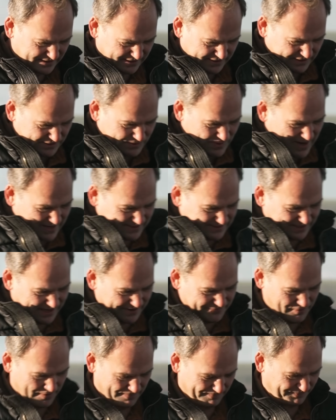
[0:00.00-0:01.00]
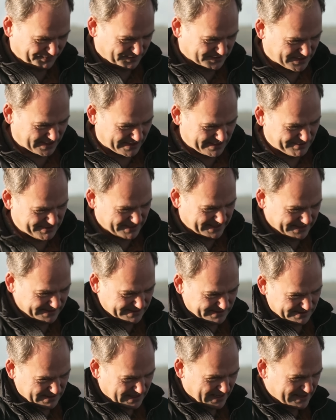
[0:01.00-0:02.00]
So I had to have one. So here it
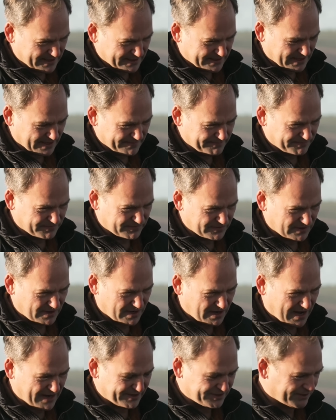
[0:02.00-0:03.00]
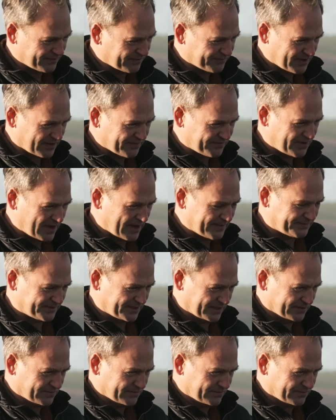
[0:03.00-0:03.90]
is, and I actually kept it